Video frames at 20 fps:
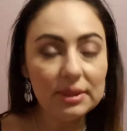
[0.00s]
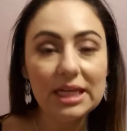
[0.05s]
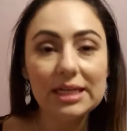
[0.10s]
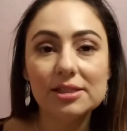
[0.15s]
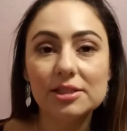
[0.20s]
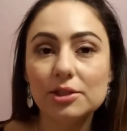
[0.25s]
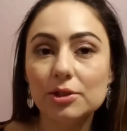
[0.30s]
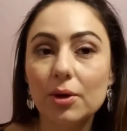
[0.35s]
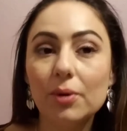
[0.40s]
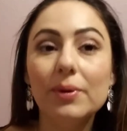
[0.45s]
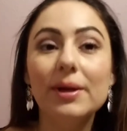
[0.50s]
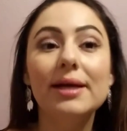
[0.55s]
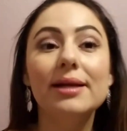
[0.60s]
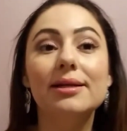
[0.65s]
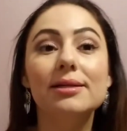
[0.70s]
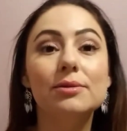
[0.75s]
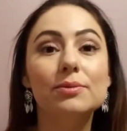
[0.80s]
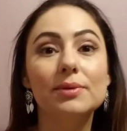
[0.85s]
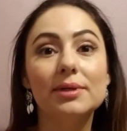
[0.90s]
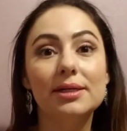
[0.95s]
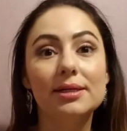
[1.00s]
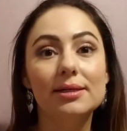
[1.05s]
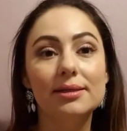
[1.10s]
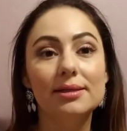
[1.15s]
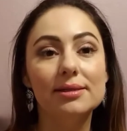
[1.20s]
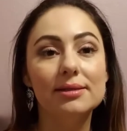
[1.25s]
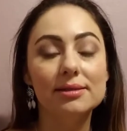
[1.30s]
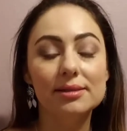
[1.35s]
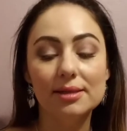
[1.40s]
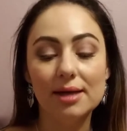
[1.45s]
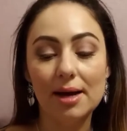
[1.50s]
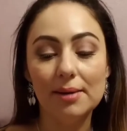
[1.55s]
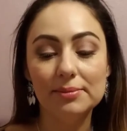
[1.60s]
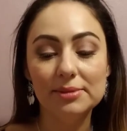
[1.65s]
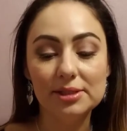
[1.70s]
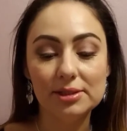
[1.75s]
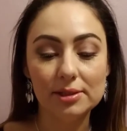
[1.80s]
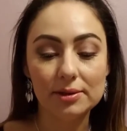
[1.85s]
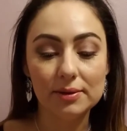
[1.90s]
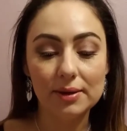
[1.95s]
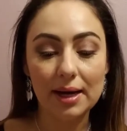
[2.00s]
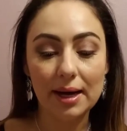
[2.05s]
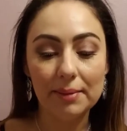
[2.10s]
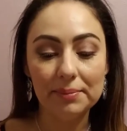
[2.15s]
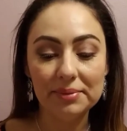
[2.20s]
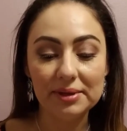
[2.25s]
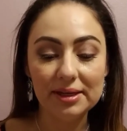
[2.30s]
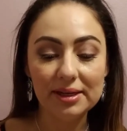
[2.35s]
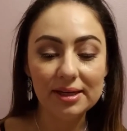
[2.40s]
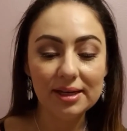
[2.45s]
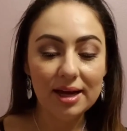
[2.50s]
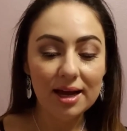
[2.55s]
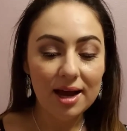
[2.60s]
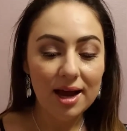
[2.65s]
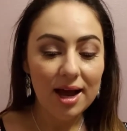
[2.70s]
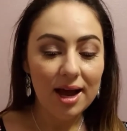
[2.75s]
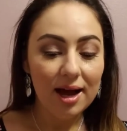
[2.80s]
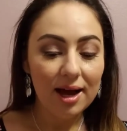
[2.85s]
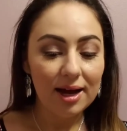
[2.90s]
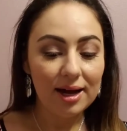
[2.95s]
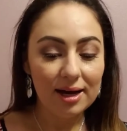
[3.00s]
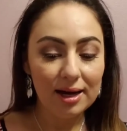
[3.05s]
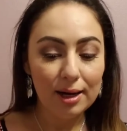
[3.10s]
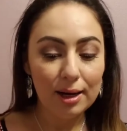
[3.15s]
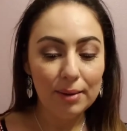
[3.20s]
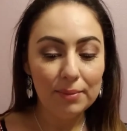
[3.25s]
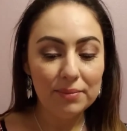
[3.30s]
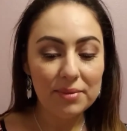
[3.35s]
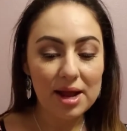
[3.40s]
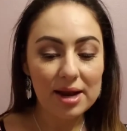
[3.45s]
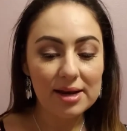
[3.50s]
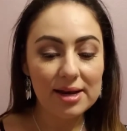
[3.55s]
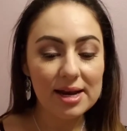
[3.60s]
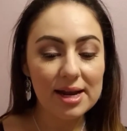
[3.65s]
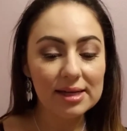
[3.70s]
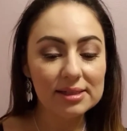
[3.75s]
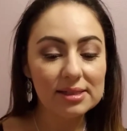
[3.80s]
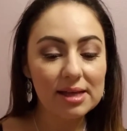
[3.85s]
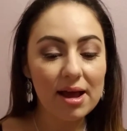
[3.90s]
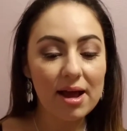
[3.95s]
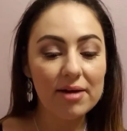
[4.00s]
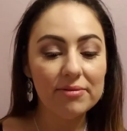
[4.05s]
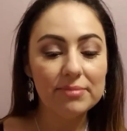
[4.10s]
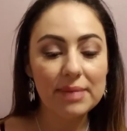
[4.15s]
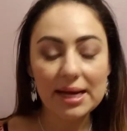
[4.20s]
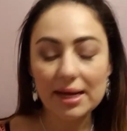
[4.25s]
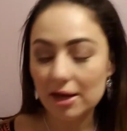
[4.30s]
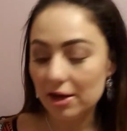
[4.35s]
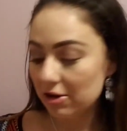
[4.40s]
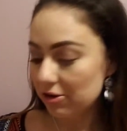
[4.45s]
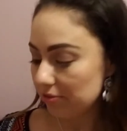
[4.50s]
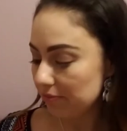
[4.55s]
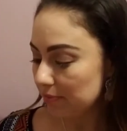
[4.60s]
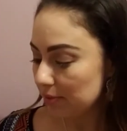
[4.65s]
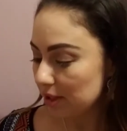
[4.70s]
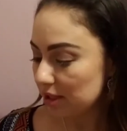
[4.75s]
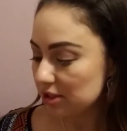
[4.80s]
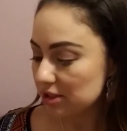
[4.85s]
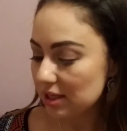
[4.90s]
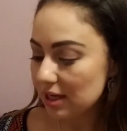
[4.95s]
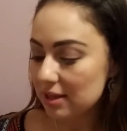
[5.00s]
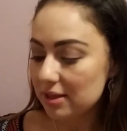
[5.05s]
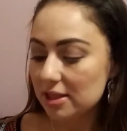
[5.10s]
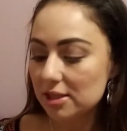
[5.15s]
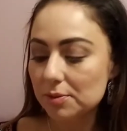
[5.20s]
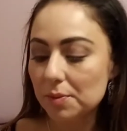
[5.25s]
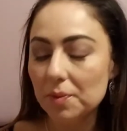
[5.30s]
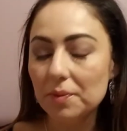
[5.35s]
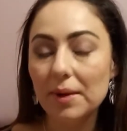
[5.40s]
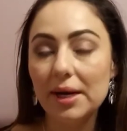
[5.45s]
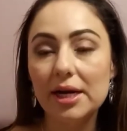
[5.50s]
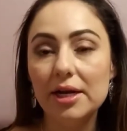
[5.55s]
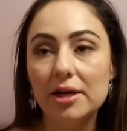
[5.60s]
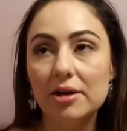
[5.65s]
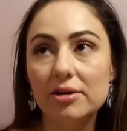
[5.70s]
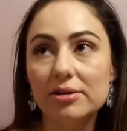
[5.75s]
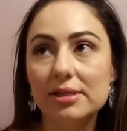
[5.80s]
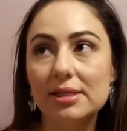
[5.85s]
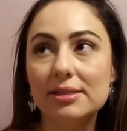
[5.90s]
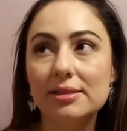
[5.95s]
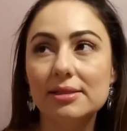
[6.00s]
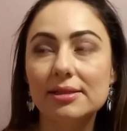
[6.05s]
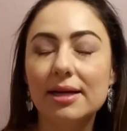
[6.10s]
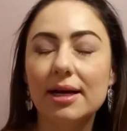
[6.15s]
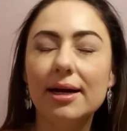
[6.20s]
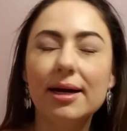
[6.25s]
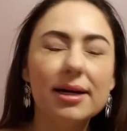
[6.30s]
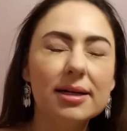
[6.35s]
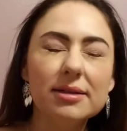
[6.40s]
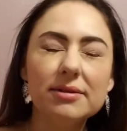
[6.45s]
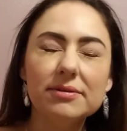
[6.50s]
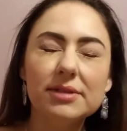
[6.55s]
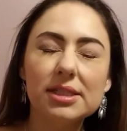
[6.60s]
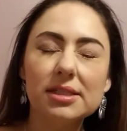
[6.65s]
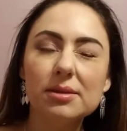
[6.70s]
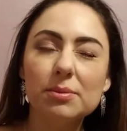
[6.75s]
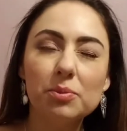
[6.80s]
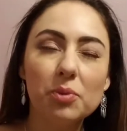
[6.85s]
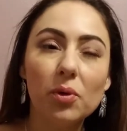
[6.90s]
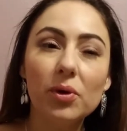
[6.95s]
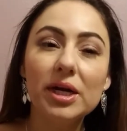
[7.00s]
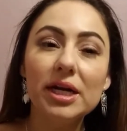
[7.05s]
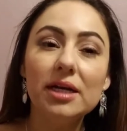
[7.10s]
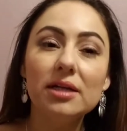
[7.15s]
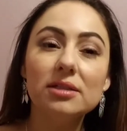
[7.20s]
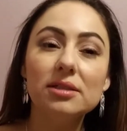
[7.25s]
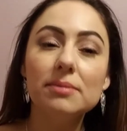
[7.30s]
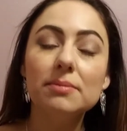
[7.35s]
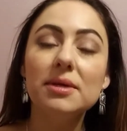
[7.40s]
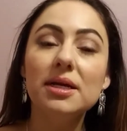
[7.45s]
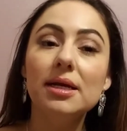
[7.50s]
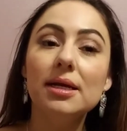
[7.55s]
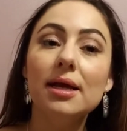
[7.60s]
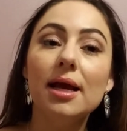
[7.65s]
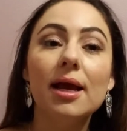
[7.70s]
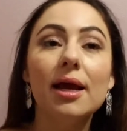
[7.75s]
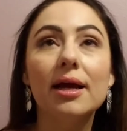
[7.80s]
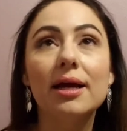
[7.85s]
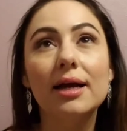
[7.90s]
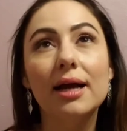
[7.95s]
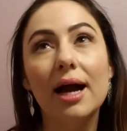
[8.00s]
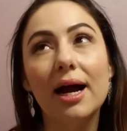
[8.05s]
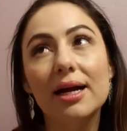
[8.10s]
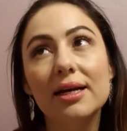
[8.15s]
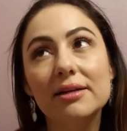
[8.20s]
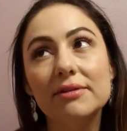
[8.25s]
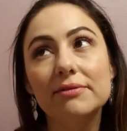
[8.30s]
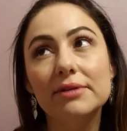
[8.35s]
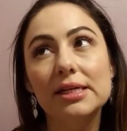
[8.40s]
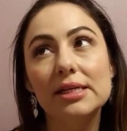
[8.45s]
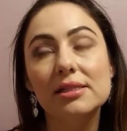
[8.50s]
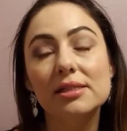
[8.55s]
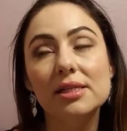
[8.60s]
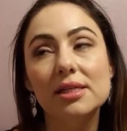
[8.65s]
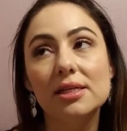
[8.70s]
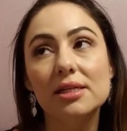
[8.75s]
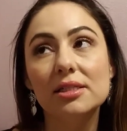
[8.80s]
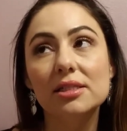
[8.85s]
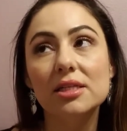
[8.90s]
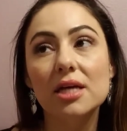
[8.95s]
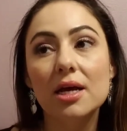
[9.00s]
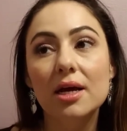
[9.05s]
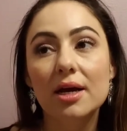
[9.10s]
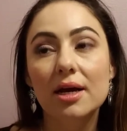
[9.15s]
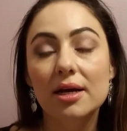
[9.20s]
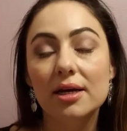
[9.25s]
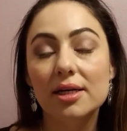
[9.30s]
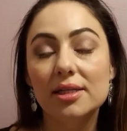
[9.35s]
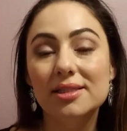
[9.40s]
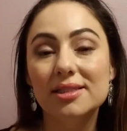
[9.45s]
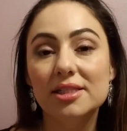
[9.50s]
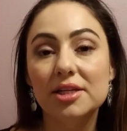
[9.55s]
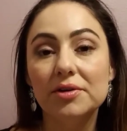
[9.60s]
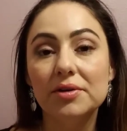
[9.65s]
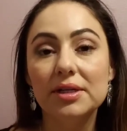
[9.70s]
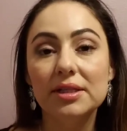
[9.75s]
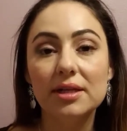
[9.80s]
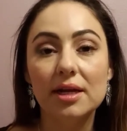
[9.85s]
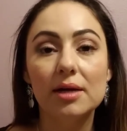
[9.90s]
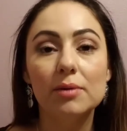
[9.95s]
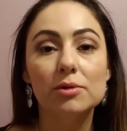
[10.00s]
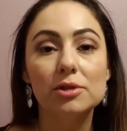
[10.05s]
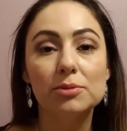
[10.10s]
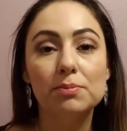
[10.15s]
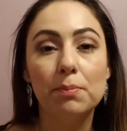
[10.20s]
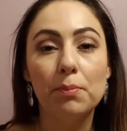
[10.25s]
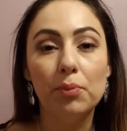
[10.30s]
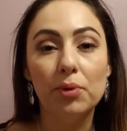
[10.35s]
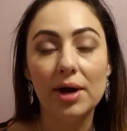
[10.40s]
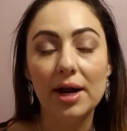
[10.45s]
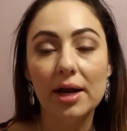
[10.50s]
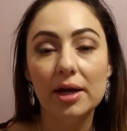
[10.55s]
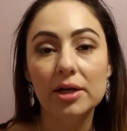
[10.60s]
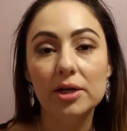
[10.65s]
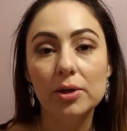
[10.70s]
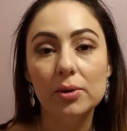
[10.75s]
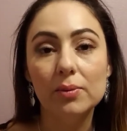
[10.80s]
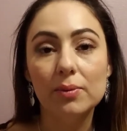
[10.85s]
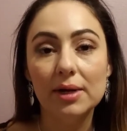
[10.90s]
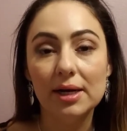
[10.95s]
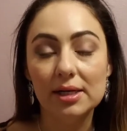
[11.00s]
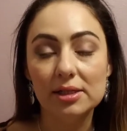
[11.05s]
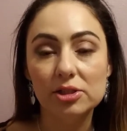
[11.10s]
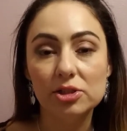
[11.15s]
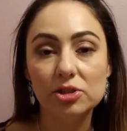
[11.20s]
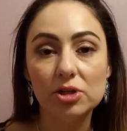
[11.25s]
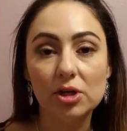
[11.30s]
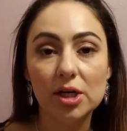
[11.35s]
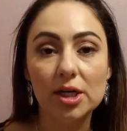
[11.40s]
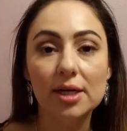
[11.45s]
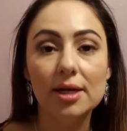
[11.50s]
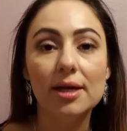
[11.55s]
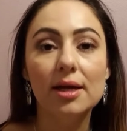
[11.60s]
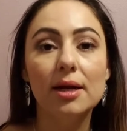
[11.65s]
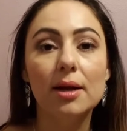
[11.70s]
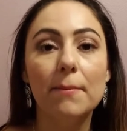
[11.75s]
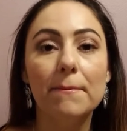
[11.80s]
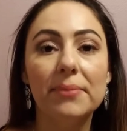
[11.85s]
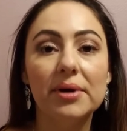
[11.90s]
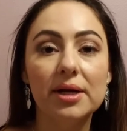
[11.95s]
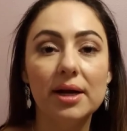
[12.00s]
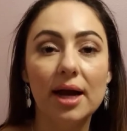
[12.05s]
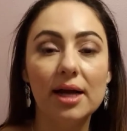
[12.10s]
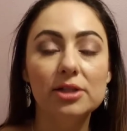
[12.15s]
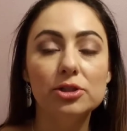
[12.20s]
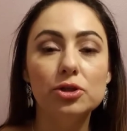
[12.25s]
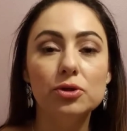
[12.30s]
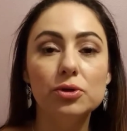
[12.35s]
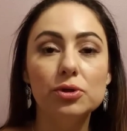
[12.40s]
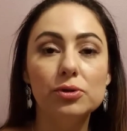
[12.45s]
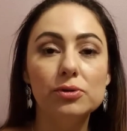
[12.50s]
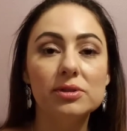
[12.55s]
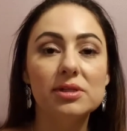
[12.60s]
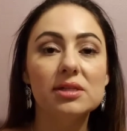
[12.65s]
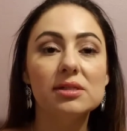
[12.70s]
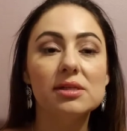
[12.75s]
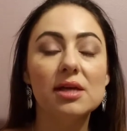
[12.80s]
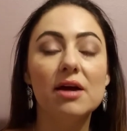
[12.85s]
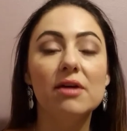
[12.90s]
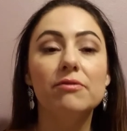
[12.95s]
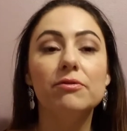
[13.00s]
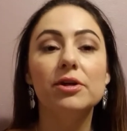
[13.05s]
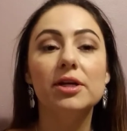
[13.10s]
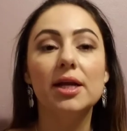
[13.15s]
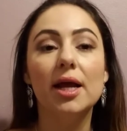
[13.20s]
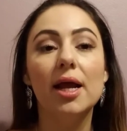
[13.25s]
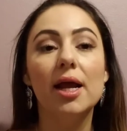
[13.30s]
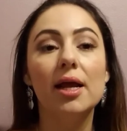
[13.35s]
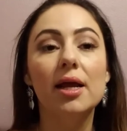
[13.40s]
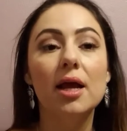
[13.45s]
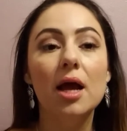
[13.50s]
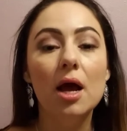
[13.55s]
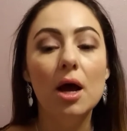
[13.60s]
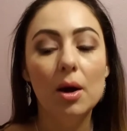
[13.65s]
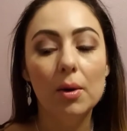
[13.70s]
So it is what it is. I'm still happy. Next I have my e.l.f. blush, and this one right here is kind of disappointing to me, and kind of isn't, considering that it was brand new when I started, but I do use this every day.